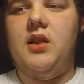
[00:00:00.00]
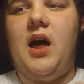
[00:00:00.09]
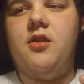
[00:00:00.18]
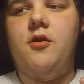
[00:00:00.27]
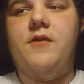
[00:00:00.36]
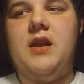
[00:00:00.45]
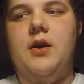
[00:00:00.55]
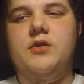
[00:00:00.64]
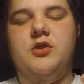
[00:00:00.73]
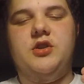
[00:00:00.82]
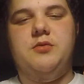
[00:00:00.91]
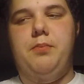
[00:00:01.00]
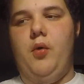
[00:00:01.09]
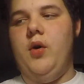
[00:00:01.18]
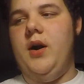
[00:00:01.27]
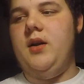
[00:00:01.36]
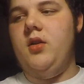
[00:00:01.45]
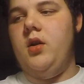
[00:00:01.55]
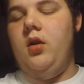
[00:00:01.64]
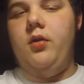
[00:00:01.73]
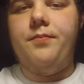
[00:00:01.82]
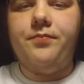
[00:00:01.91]
A lot of their videos are just boring
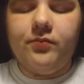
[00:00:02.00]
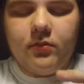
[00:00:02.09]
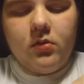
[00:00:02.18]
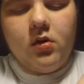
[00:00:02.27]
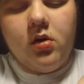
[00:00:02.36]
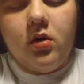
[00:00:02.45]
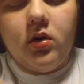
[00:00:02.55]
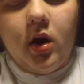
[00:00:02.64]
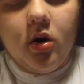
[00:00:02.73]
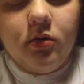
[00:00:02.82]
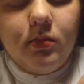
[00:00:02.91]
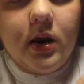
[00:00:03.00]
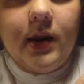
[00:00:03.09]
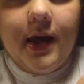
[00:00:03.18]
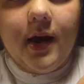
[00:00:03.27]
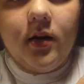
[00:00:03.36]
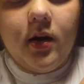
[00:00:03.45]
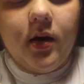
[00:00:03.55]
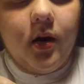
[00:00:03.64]
little... Here's my deck.